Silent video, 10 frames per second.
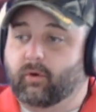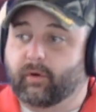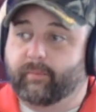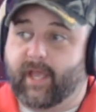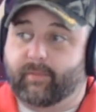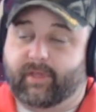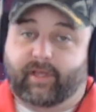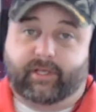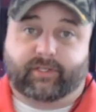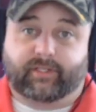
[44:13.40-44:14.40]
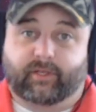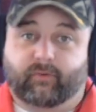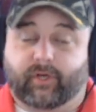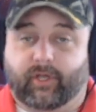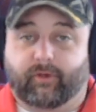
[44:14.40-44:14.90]
maybe they just didn't
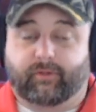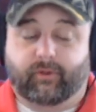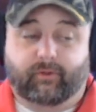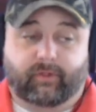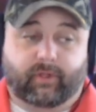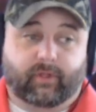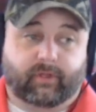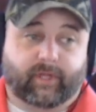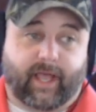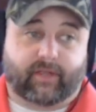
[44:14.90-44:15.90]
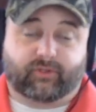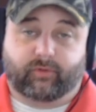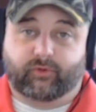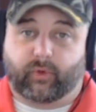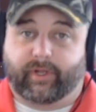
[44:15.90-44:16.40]
want to go through the hassle
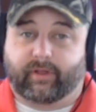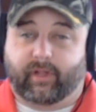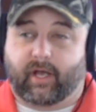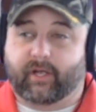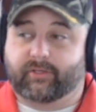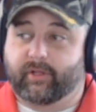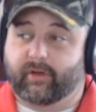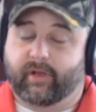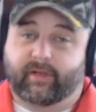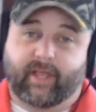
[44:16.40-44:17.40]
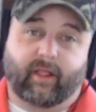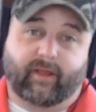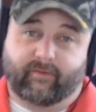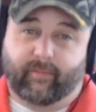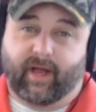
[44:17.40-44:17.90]
of joining a lodge, so they're going to tell
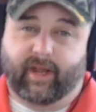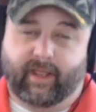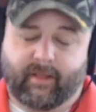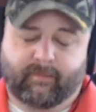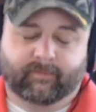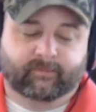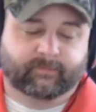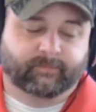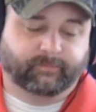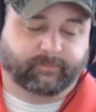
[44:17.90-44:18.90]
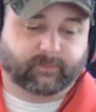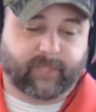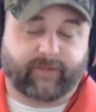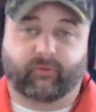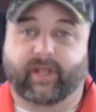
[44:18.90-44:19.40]
everybody.
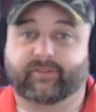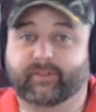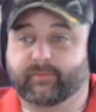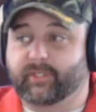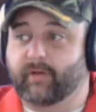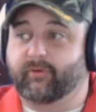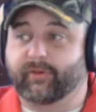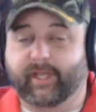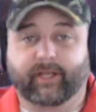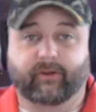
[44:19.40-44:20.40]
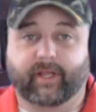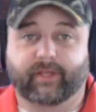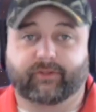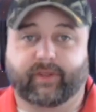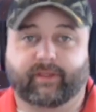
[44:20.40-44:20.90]
They read some stuff on the
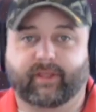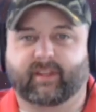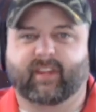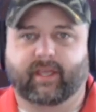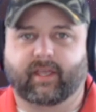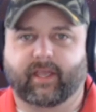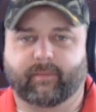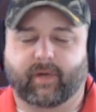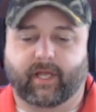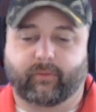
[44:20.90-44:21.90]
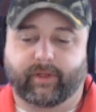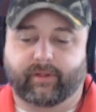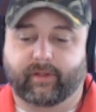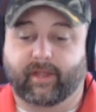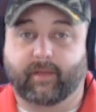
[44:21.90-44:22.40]
internet, so they think they can get by
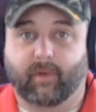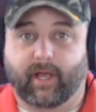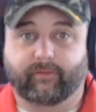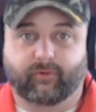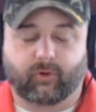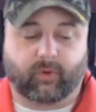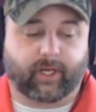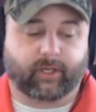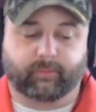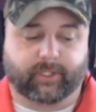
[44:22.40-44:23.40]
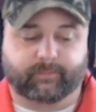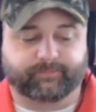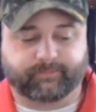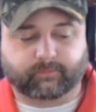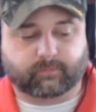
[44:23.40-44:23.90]
with it, and they might for a while, but
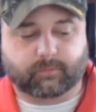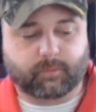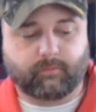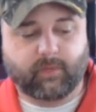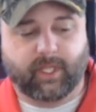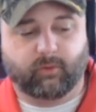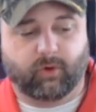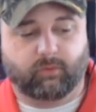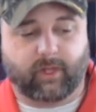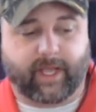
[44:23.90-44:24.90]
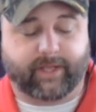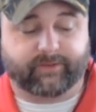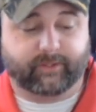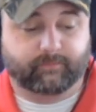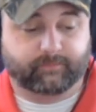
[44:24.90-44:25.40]
it won't
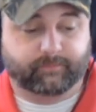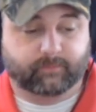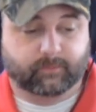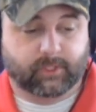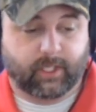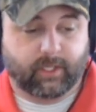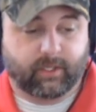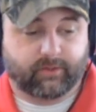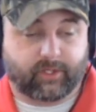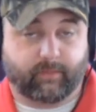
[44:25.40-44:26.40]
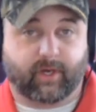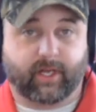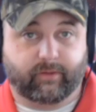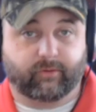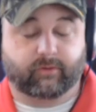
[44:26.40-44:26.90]
last.
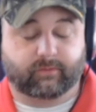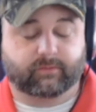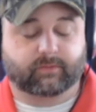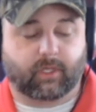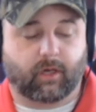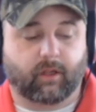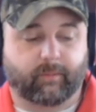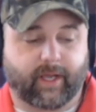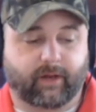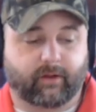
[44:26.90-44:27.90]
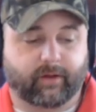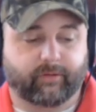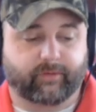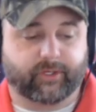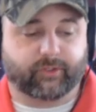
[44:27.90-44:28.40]
Somebody will call them out on it
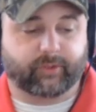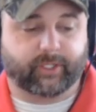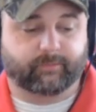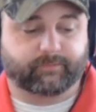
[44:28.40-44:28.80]
eventually.